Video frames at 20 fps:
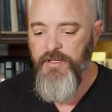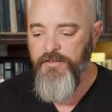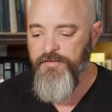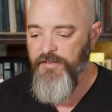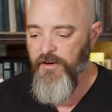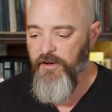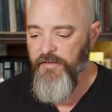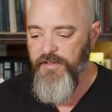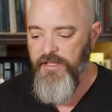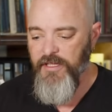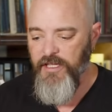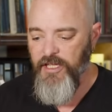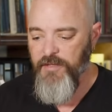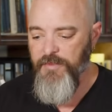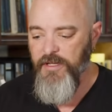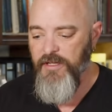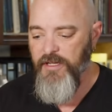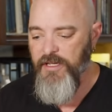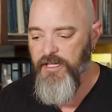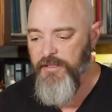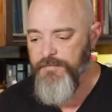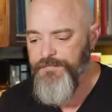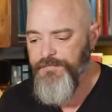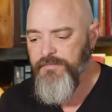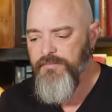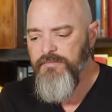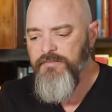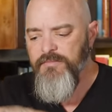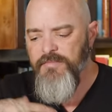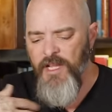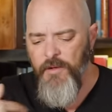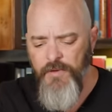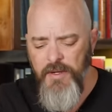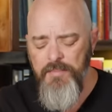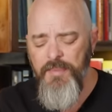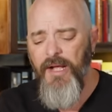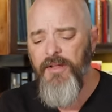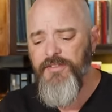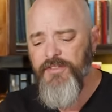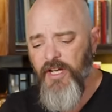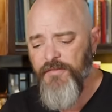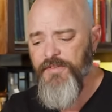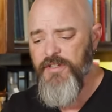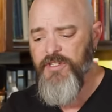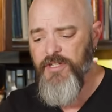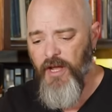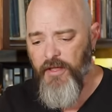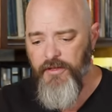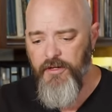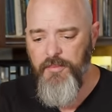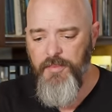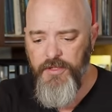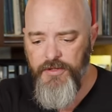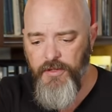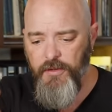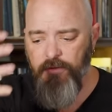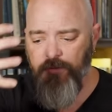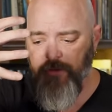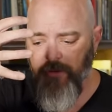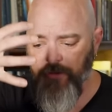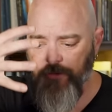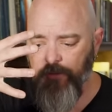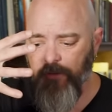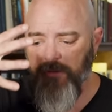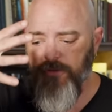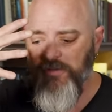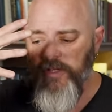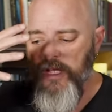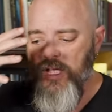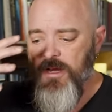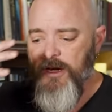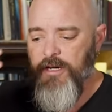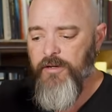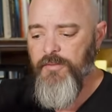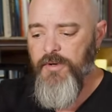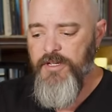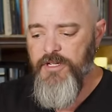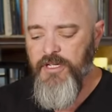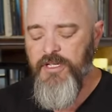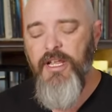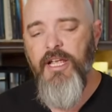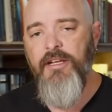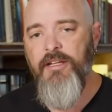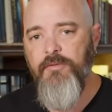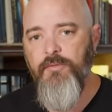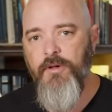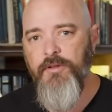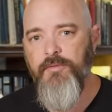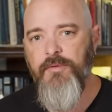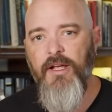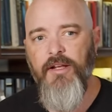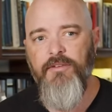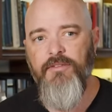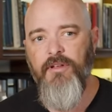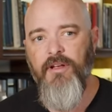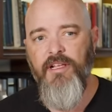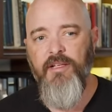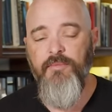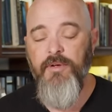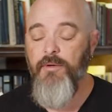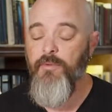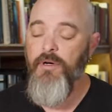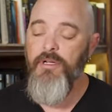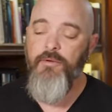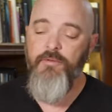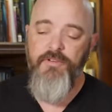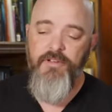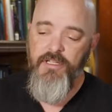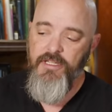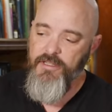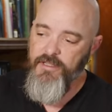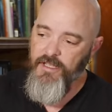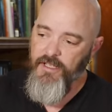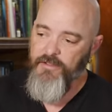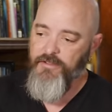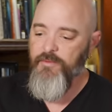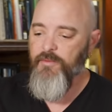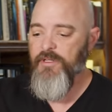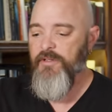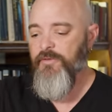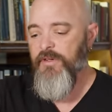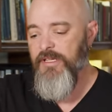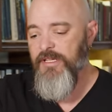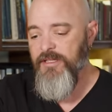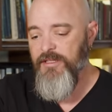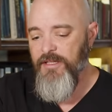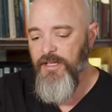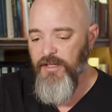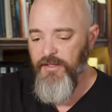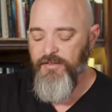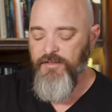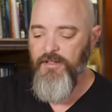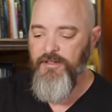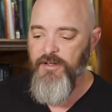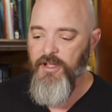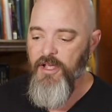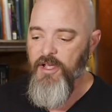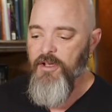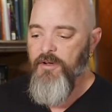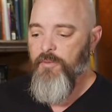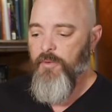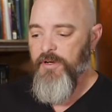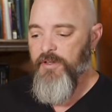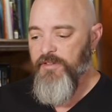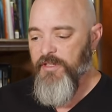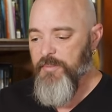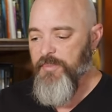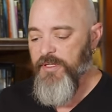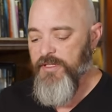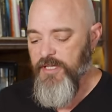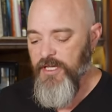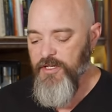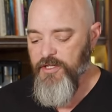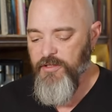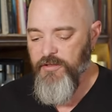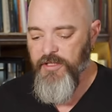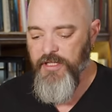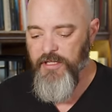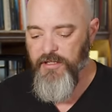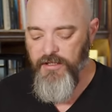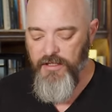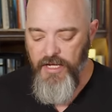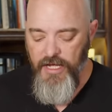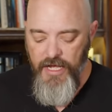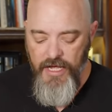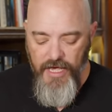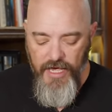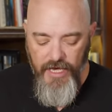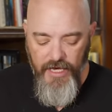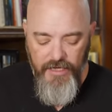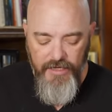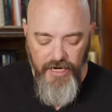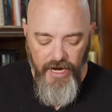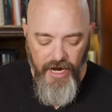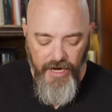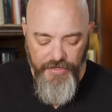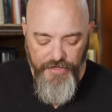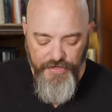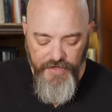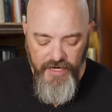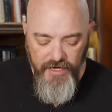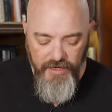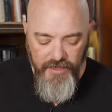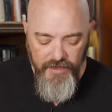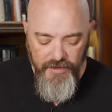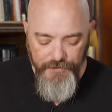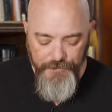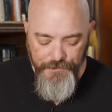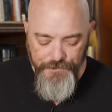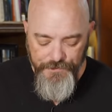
and involving the community. We bounced off each other, but those all sort of originated with Rex talking about what if we did this and what if we did this and what is the potential here. And I think